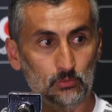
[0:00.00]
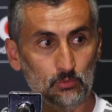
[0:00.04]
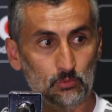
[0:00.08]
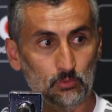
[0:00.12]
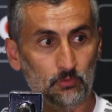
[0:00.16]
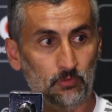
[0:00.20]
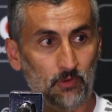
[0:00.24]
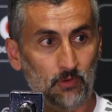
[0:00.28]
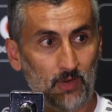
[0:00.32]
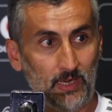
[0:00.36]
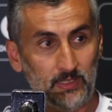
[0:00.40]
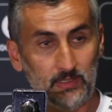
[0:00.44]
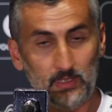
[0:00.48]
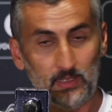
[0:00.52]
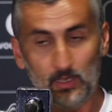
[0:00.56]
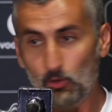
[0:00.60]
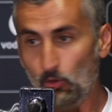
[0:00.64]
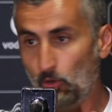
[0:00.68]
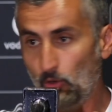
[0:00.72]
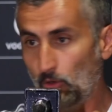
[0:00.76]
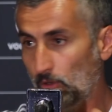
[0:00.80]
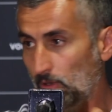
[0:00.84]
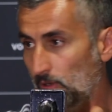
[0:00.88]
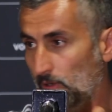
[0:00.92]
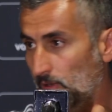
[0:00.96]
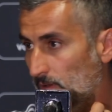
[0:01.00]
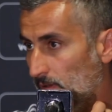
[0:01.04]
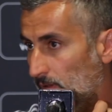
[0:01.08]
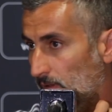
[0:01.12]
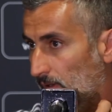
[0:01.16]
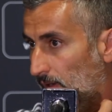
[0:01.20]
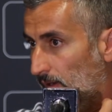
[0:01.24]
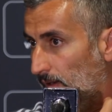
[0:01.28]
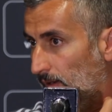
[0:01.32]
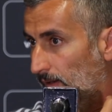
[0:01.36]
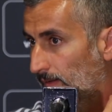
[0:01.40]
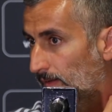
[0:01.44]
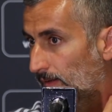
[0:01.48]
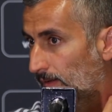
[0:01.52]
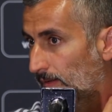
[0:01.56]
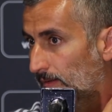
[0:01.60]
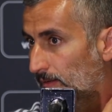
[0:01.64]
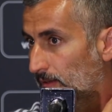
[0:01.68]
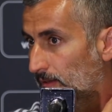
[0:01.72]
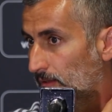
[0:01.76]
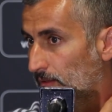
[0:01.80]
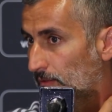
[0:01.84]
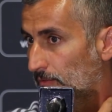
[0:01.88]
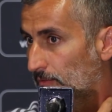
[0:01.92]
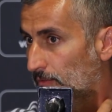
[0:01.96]
find the goal
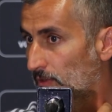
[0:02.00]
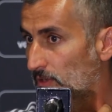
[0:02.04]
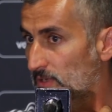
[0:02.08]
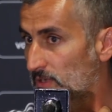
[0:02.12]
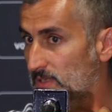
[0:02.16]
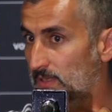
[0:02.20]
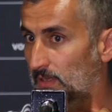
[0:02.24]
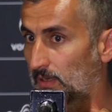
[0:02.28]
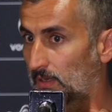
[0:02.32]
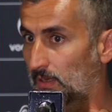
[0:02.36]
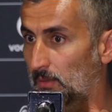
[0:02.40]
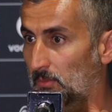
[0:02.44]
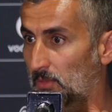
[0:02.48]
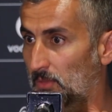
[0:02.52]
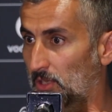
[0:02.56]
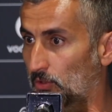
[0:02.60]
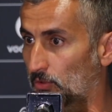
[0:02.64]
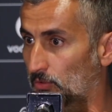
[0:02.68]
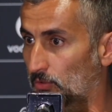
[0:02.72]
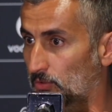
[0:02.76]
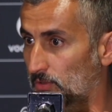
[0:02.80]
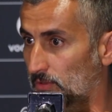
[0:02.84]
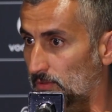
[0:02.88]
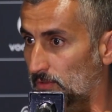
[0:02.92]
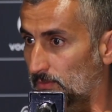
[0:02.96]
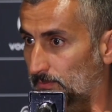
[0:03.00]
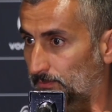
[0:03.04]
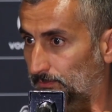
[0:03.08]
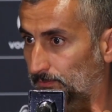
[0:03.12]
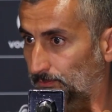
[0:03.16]
in the first 30 minutes,